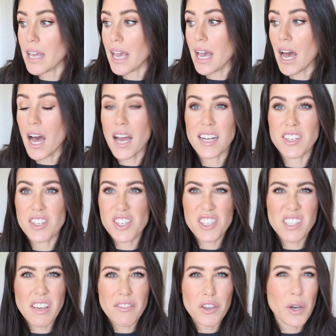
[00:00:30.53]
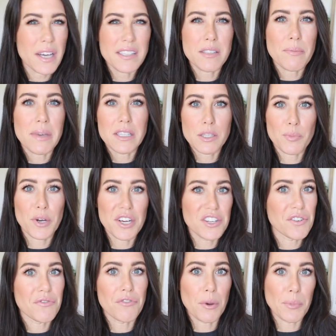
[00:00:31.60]
and to just give you guys some
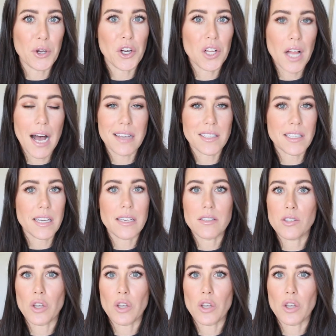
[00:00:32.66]
inspiration from your closet.